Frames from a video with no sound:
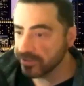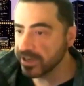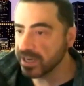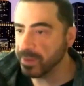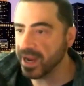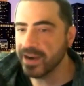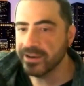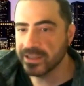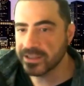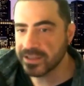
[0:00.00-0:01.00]
have Greek
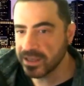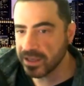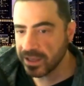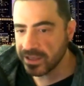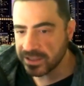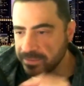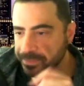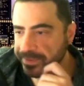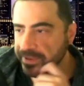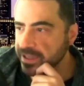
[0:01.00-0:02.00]
parents, and they seem
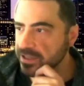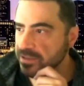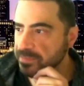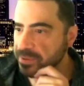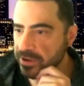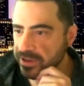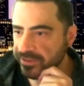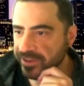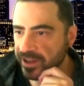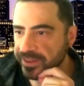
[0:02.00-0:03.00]
pretty supportive
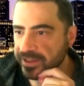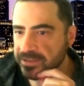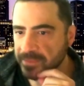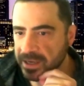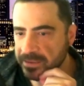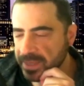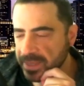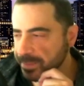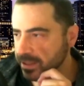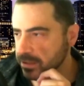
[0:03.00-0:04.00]
of all this. My
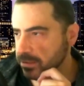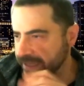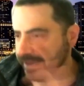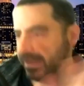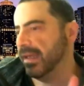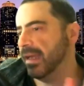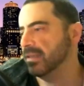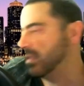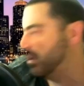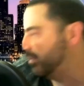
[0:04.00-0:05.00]
parents would be like,
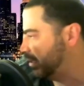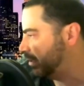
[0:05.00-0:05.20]
stuff.